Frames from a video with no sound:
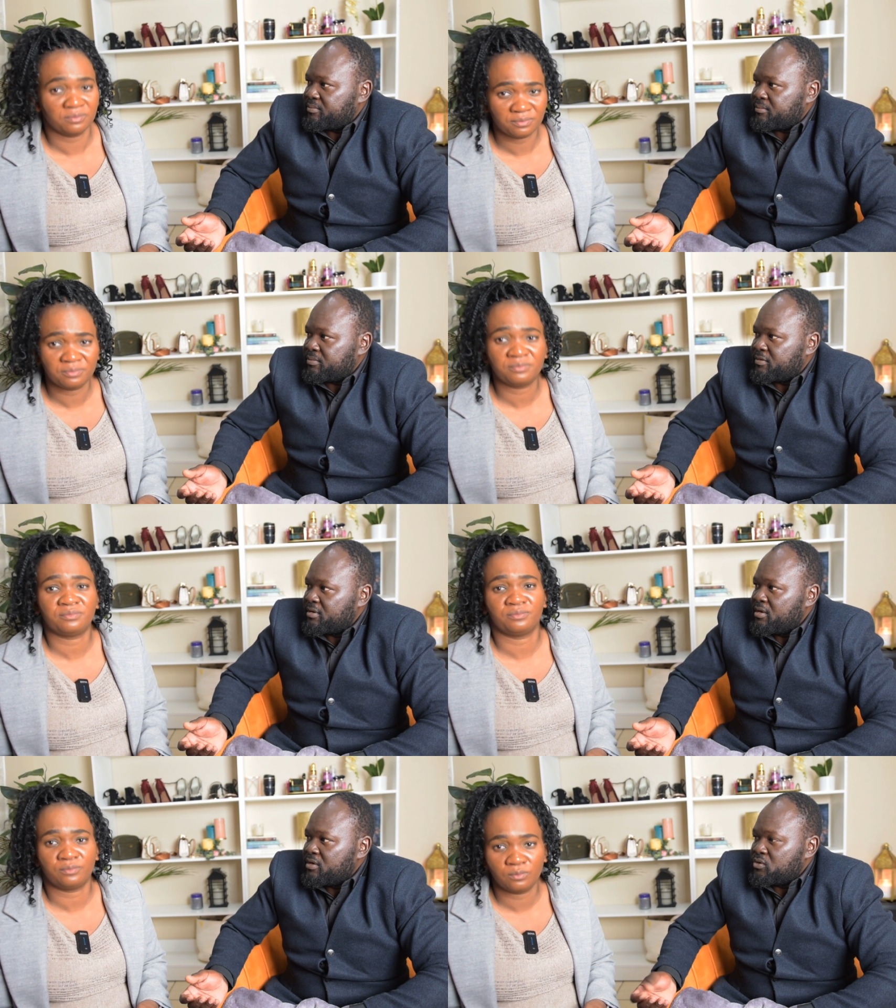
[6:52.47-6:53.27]
Speaker 1: Mm.
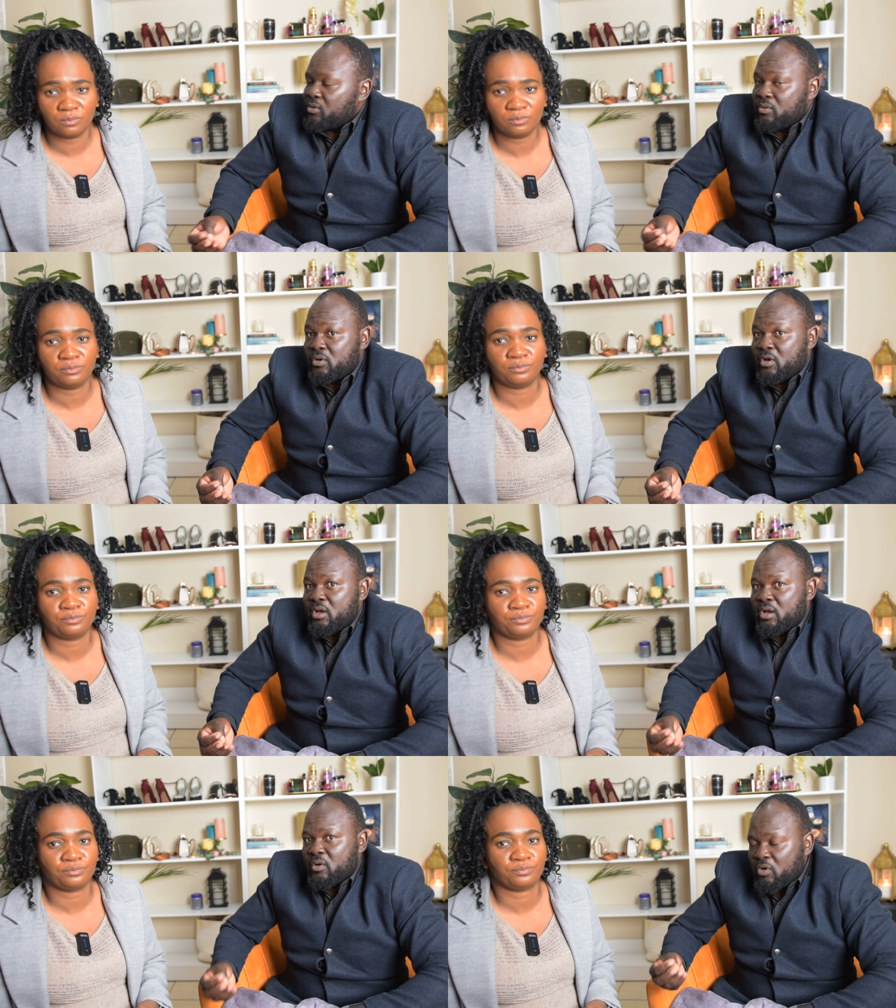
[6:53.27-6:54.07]
So
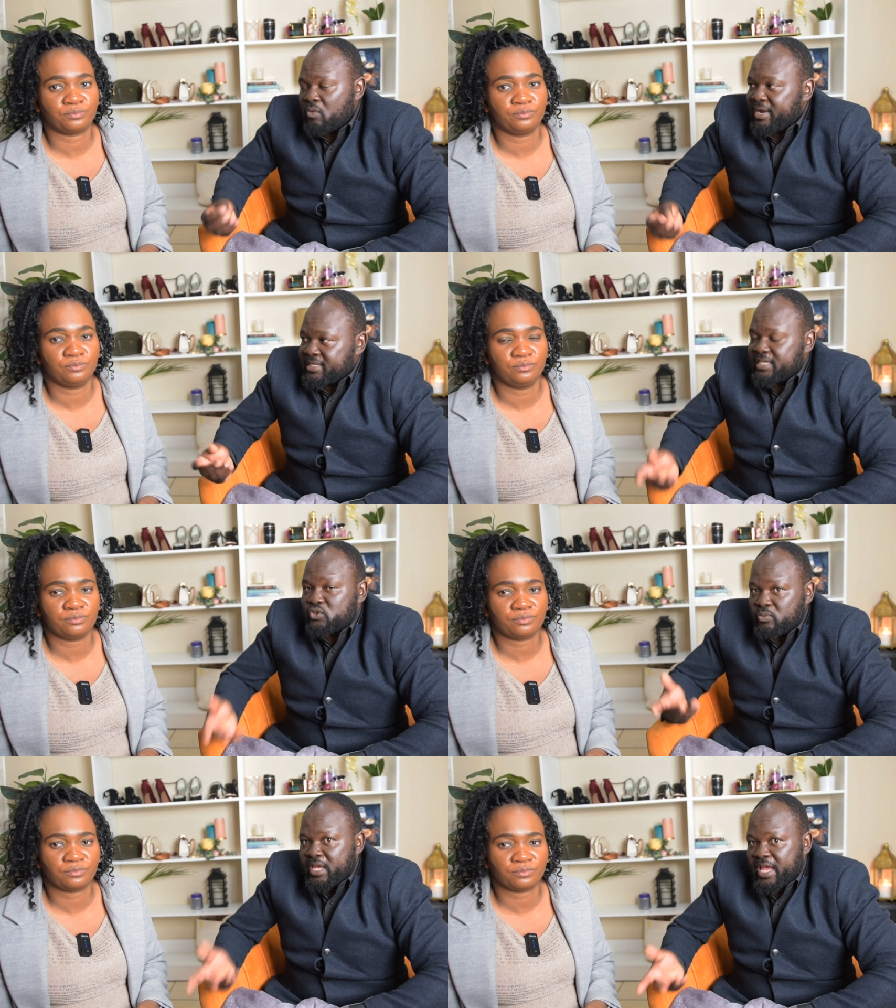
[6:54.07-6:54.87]
God wants
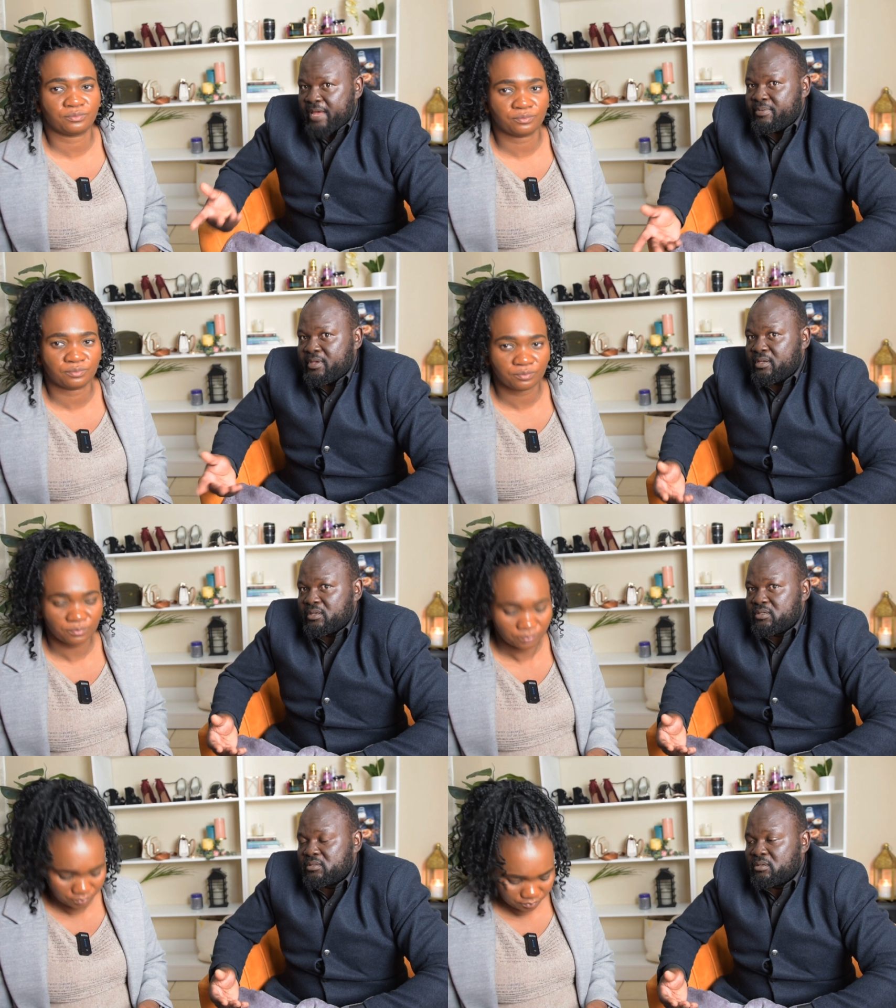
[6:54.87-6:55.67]
us to be happy.
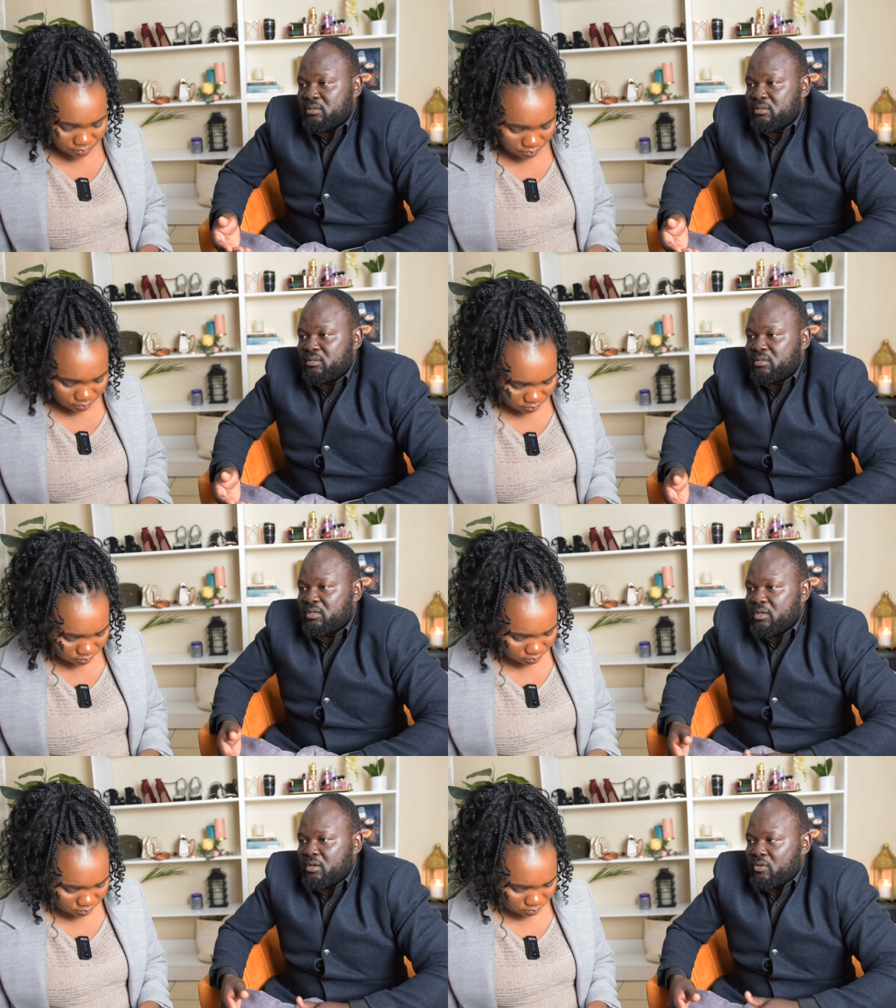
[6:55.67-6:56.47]
So
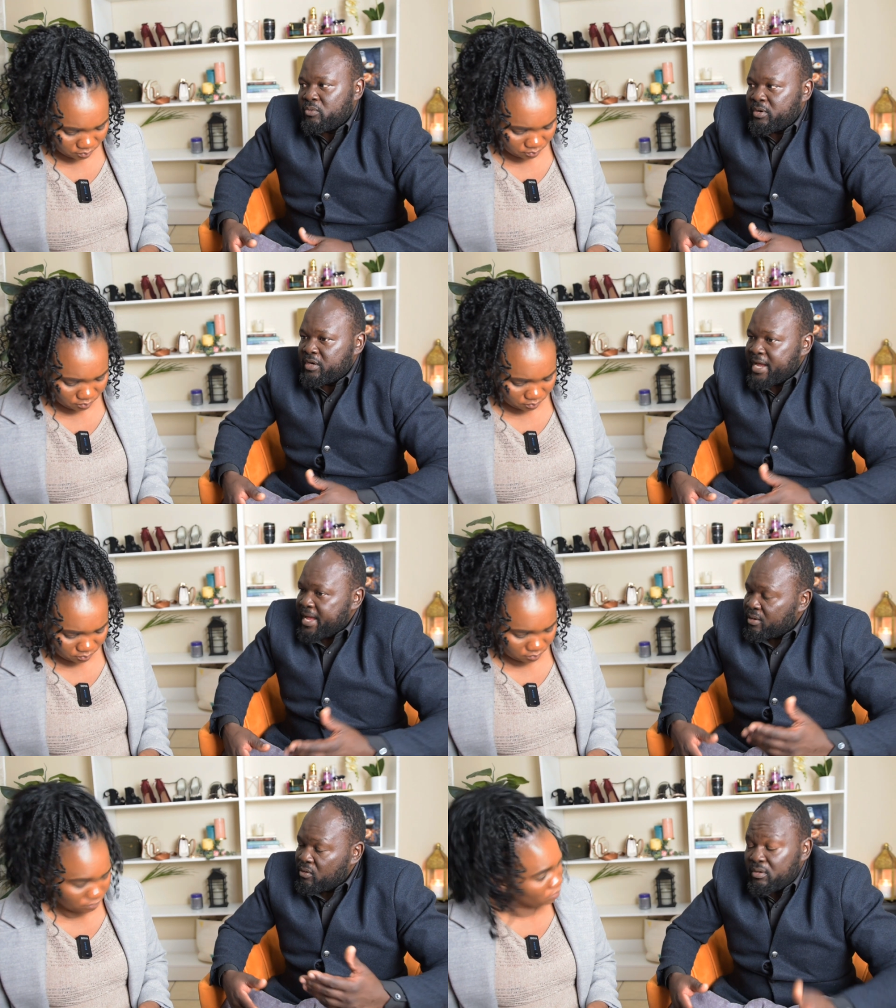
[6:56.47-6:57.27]
when you
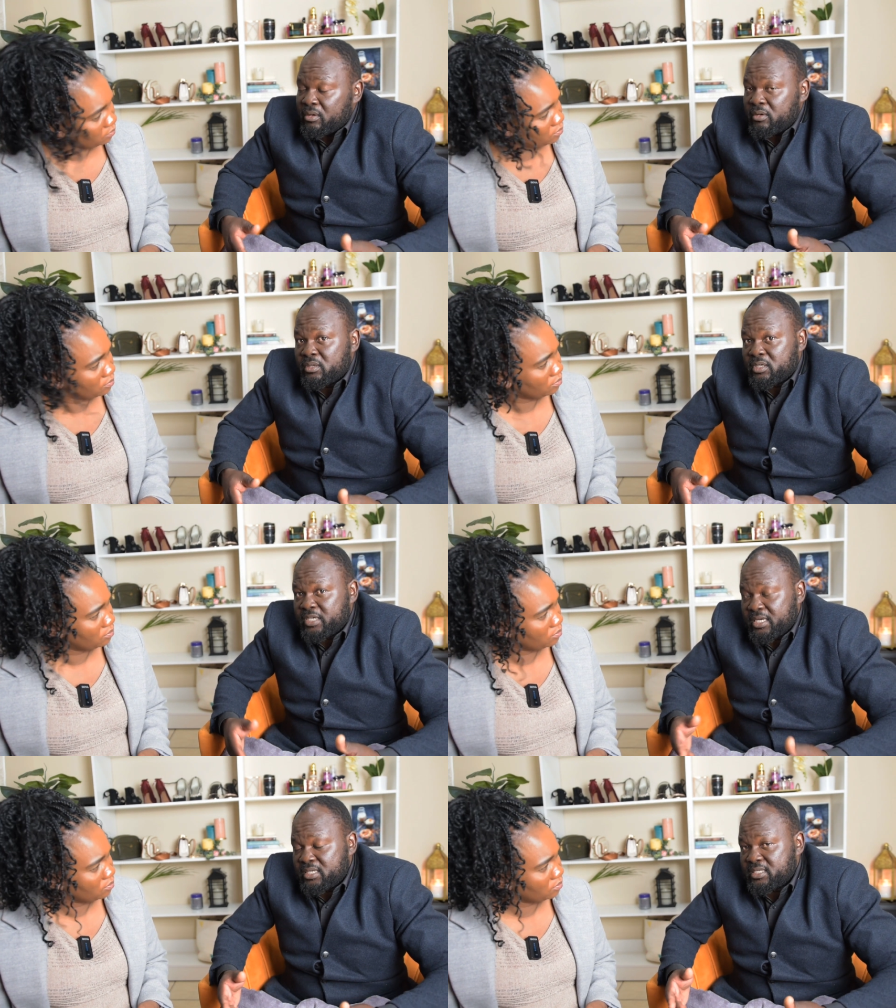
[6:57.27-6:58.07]
are
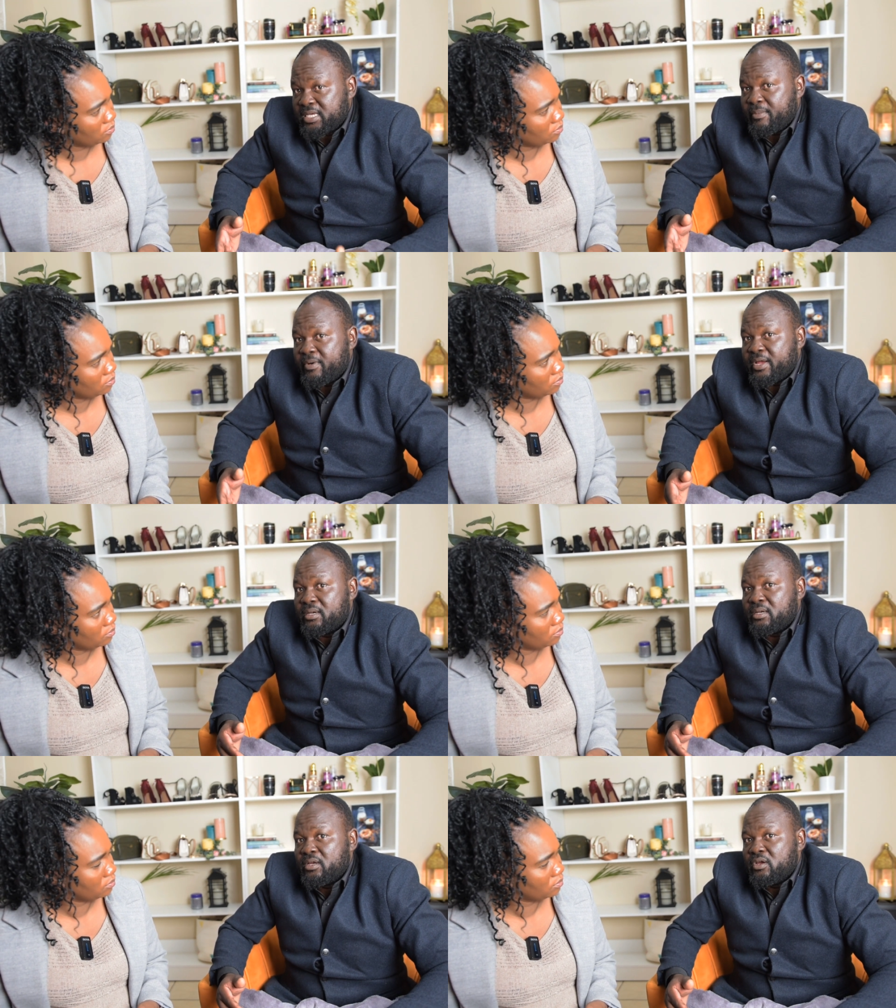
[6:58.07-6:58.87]
dating
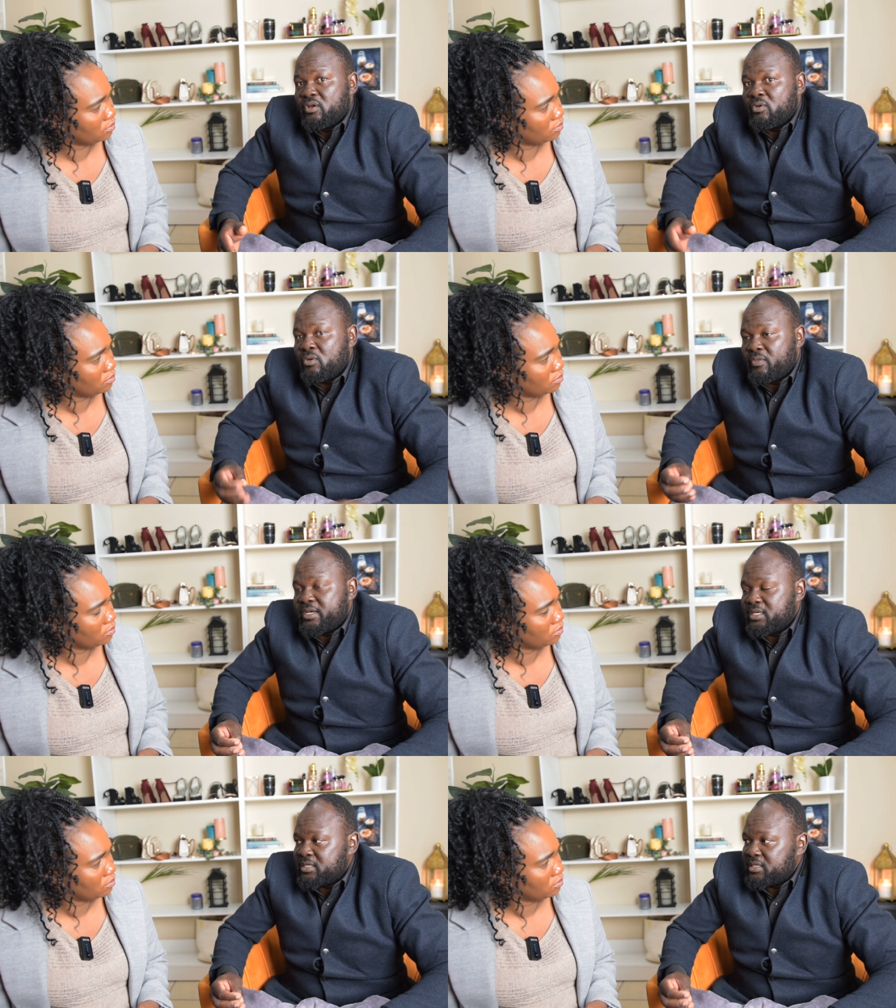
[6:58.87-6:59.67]
someone know
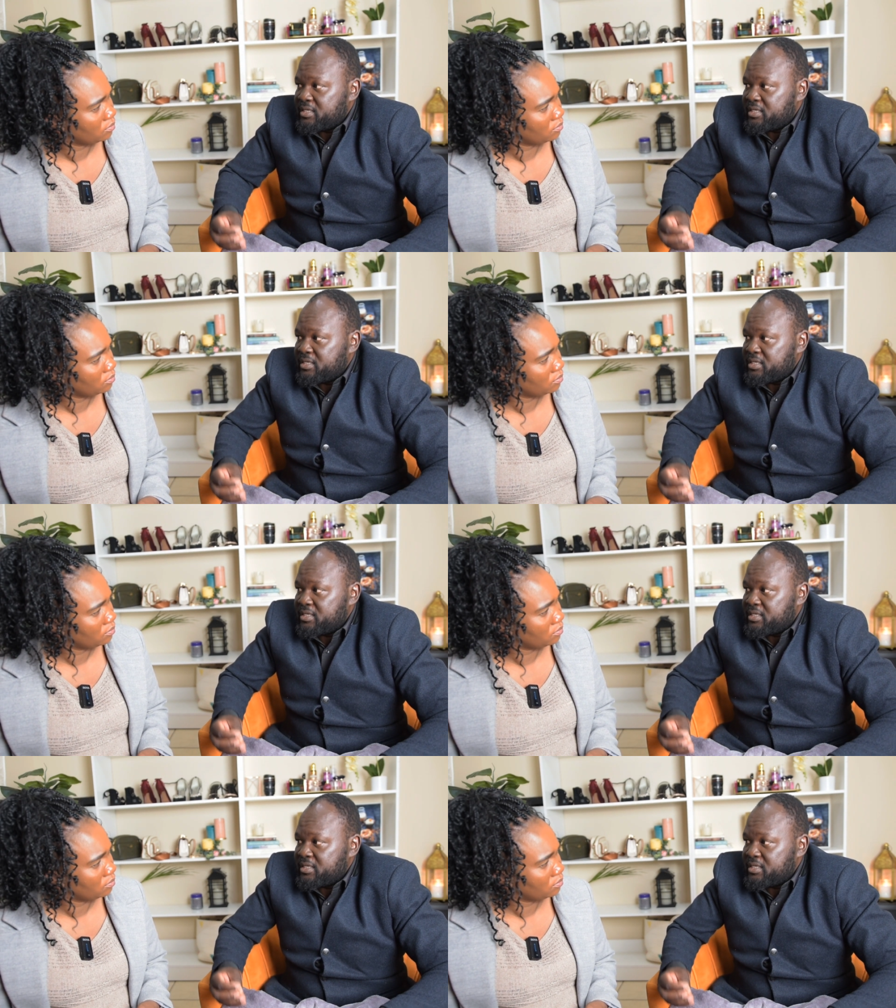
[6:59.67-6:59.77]
that he's